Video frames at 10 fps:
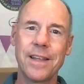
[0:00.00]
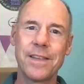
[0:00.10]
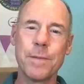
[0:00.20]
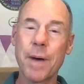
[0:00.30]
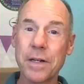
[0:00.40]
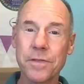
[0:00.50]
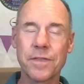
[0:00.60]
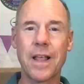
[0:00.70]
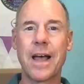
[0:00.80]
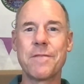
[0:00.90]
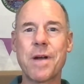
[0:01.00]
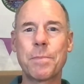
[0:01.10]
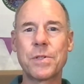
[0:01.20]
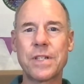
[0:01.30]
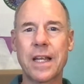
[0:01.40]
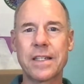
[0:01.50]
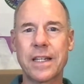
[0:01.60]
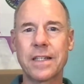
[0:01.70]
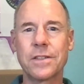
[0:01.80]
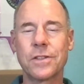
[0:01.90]
the butterfly
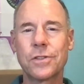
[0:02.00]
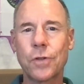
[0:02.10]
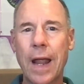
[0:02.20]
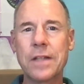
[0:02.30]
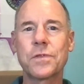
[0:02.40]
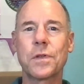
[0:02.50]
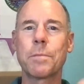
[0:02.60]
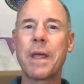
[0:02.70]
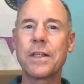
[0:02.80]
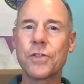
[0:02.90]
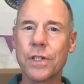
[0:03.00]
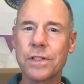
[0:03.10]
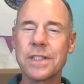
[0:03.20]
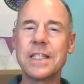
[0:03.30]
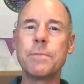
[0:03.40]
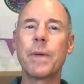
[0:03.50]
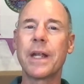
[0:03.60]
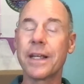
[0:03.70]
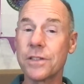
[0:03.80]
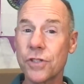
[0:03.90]
representing transformation,
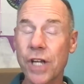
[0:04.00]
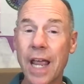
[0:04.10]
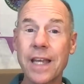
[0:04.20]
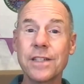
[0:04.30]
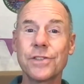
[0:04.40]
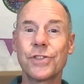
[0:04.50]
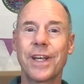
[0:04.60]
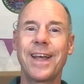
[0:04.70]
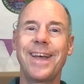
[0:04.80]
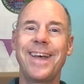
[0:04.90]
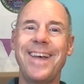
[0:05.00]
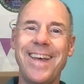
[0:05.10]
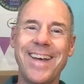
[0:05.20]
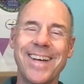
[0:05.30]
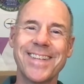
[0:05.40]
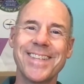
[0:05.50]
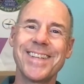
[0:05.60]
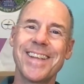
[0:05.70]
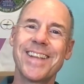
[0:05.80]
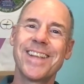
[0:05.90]
deepening, and change, and
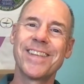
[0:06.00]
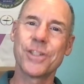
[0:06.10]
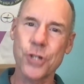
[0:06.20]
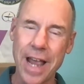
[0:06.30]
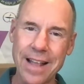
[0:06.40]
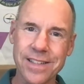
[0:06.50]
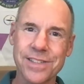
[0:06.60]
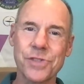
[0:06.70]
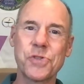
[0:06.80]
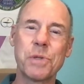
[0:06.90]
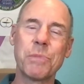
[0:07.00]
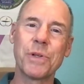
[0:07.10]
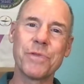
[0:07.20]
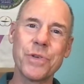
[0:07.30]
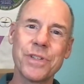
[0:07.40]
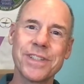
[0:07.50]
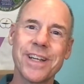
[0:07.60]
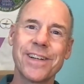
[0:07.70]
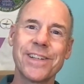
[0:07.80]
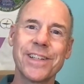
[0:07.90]
the chalice, a symbol of
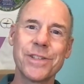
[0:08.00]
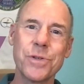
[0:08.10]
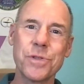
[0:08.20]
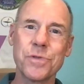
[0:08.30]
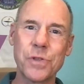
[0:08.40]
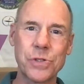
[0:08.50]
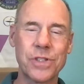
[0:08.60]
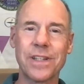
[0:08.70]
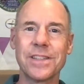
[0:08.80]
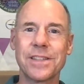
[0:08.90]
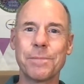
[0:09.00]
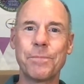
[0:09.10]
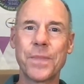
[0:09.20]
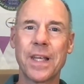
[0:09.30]
Unitarian Universalism,